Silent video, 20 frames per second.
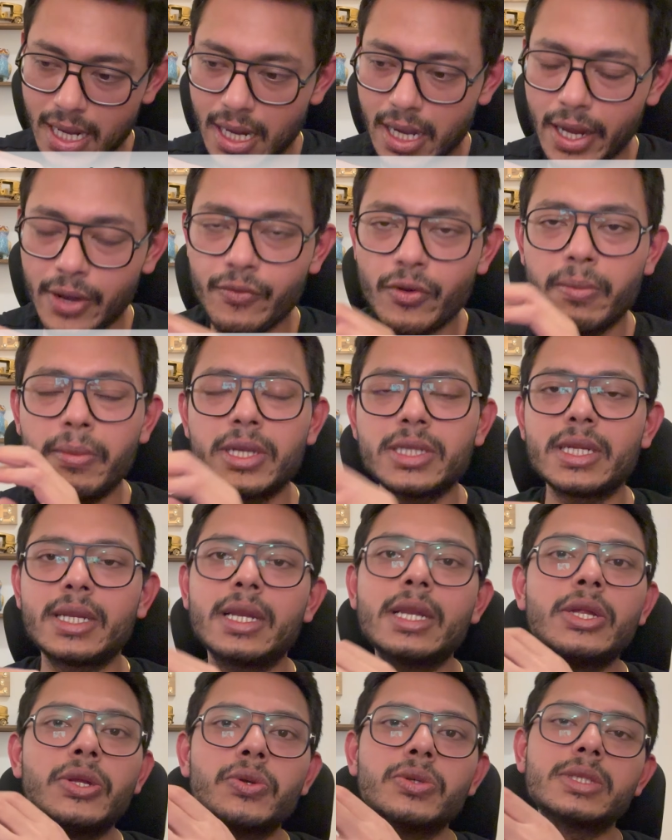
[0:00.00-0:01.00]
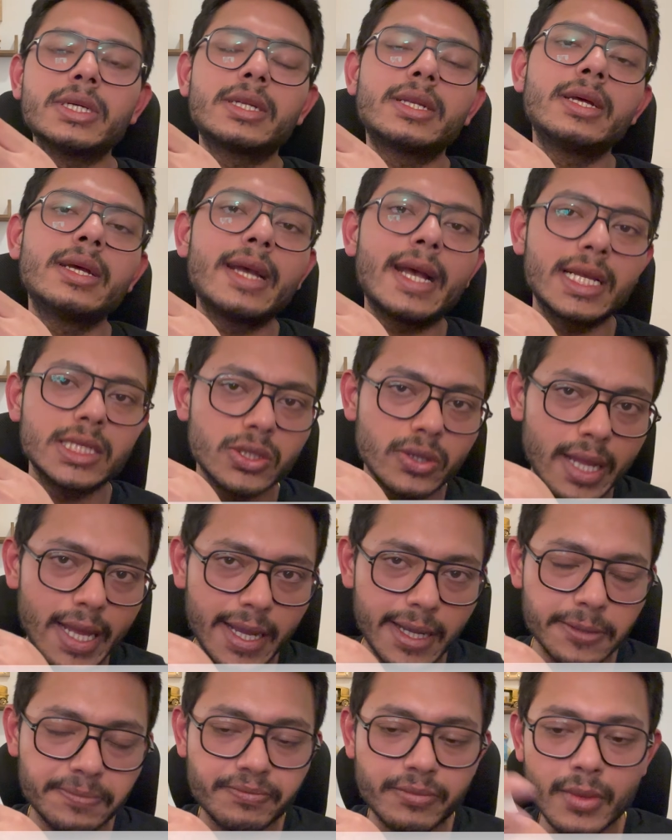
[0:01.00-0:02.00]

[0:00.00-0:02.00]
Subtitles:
information and use it as you like.